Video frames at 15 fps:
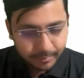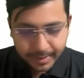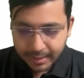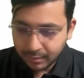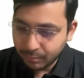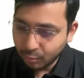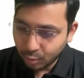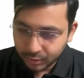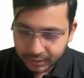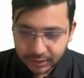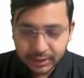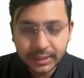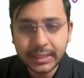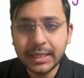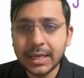take more
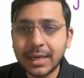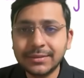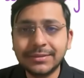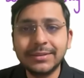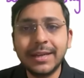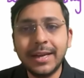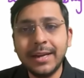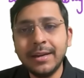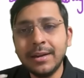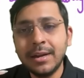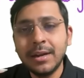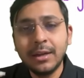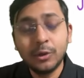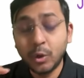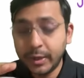than three hours
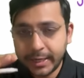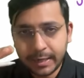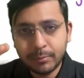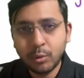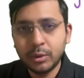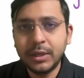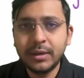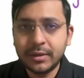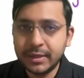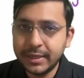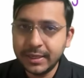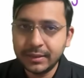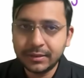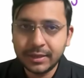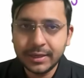in
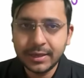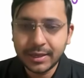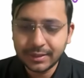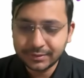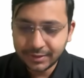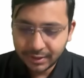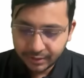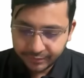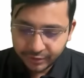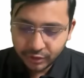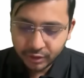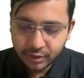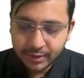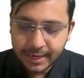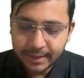
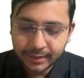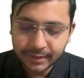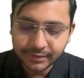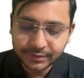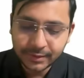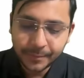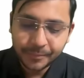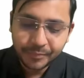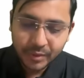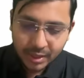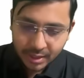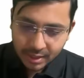reviewing your grand test.